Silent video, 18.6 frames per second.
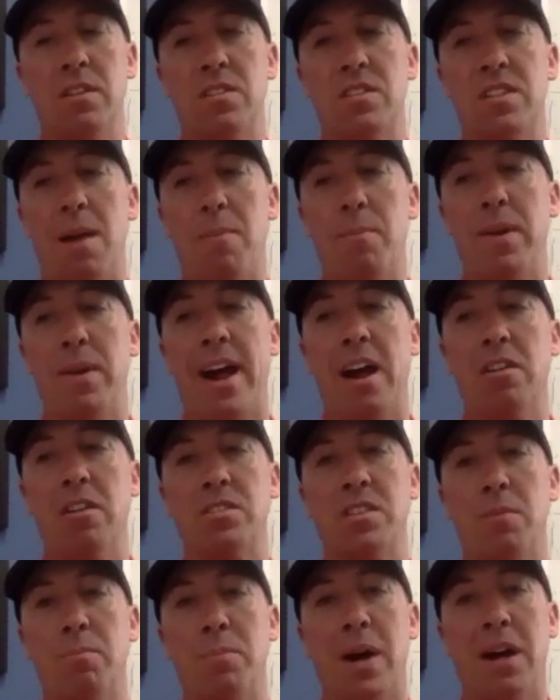seminars
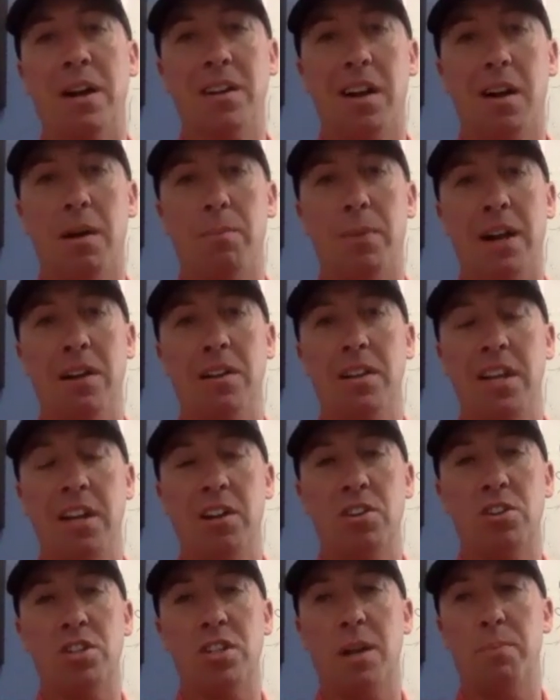about
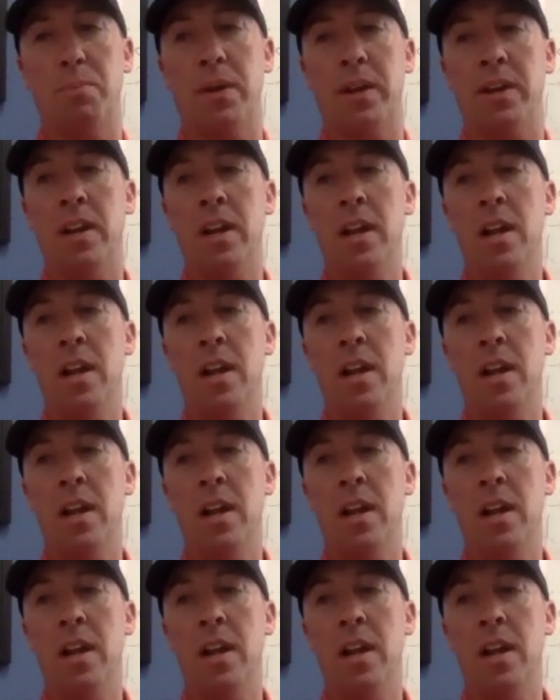leadership, and